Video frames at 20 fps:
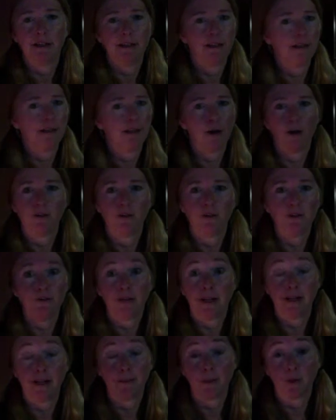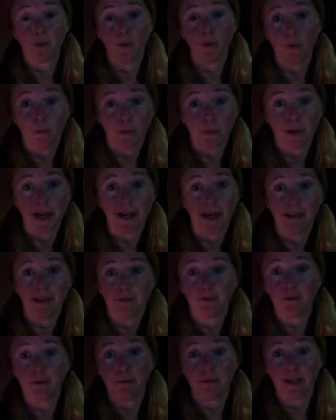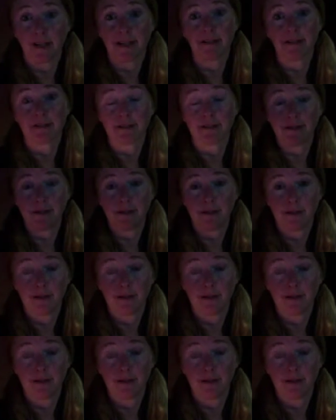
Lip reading: all develop our own brand of defense